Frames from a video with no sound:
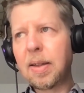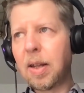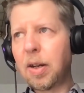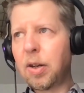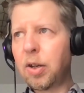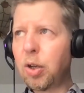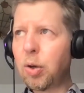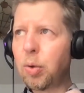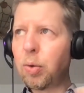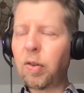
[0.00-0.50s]

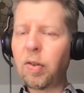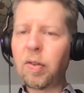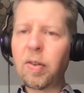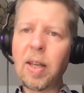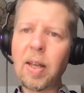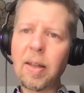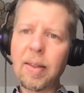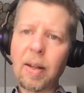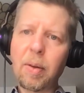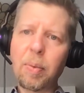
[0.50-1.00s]
news is
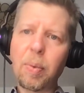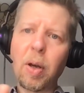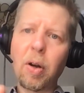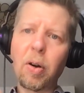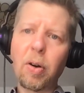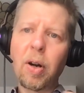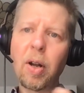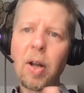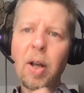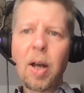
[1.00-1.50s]
here that we
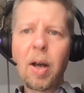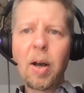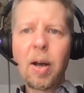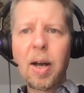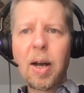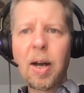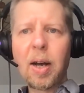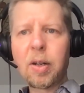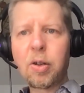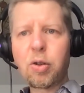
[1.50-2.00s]
are
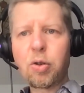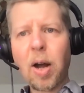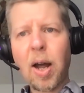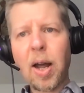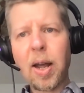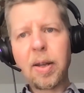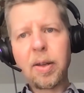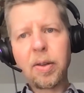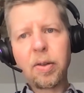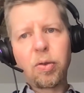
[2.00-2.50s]

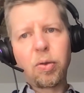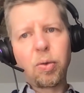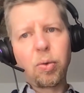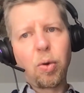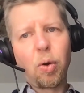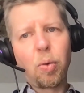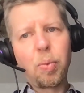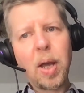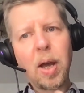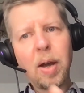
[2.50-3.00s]
trying
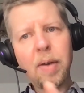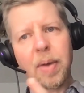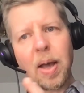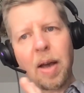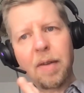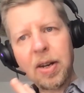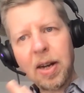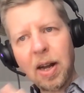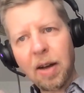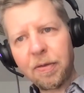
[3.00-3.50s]
to, or we
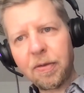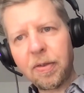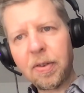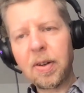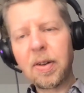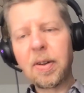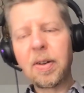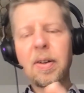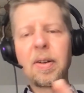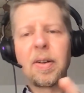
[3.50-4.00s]
have enough
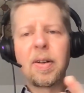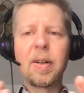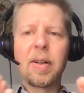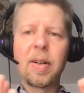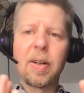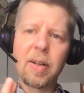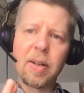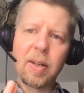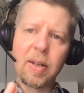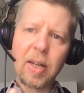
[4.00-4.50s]

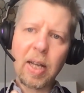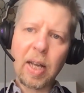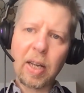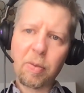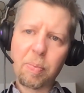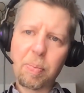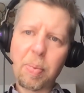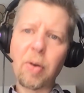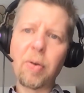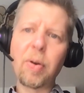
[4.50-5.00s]

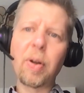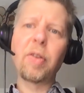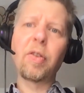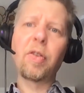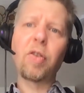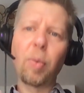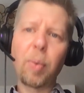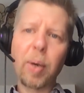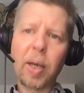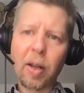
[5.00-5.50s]

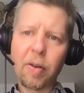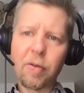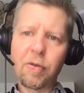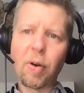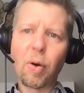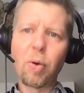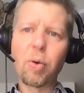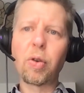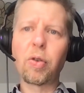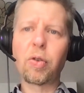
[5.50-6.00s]
experience so we can
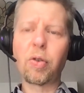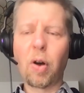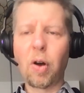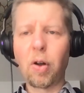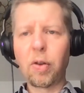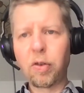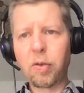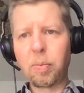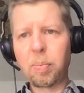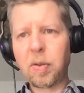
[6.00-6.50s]
focus
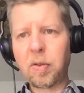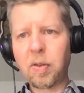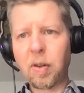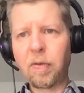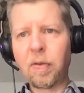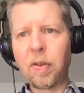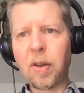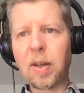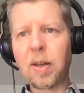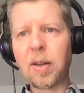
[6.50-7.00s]
on
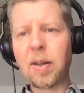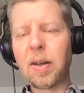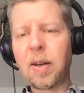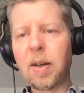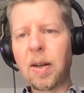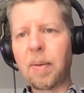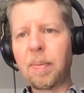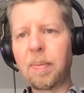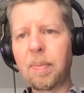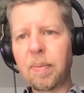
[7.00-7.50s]
specific
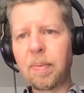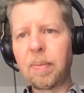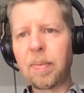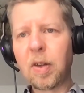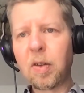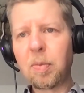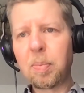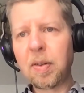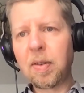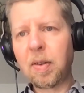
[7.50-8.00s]

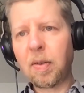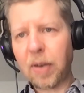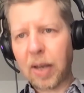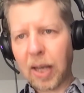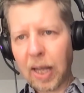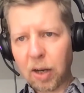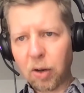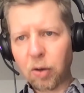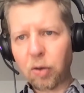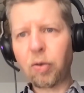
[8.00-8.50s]

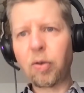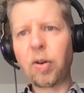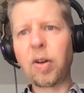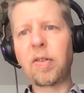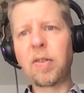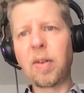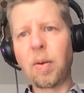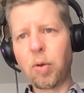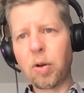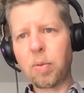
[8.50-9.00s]

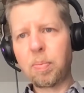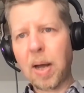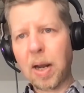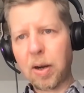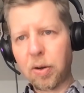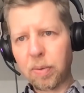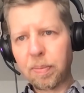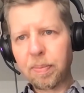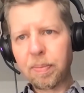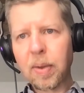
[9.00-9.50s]
industries somewhat
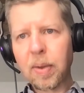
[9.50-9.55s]
better.